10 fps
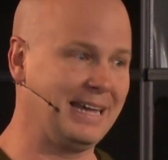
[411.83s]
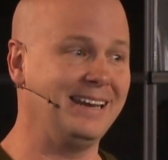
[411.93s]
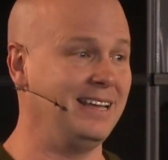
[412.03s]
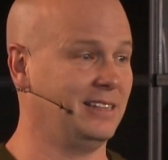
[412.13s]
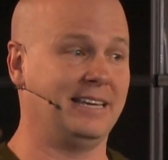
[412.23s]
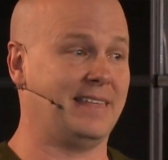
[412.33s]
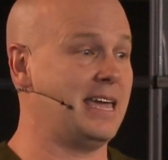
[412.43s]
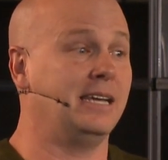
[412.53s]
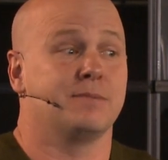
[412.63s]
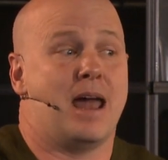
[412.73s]
And it
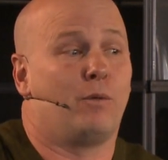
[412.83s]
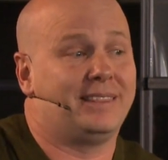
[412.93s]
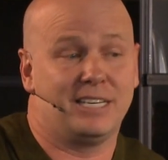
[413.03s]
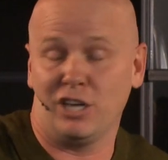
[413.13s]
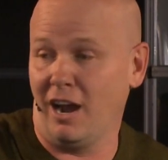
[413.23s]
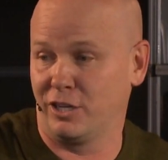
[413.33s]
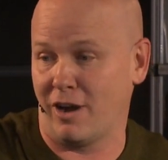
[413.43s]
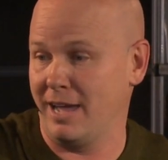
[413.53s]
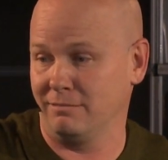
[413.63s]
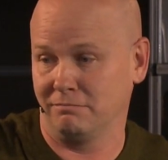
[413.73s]
doesn't matter what they charge,
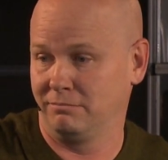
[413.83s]
right?